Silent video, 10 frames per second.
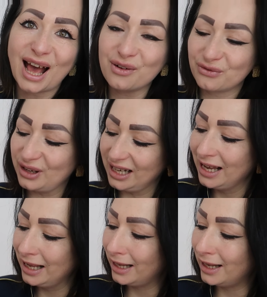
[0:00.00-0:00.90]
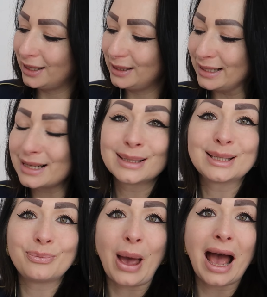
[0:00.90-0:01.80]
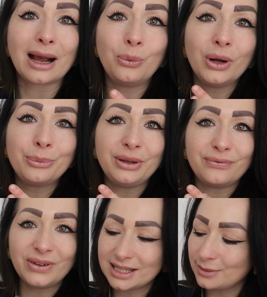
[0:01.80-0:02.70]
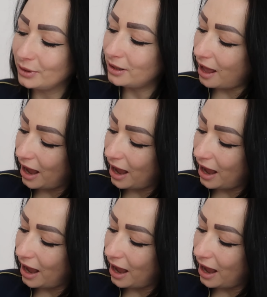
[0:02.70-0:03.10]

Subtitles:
every little speck will be visible,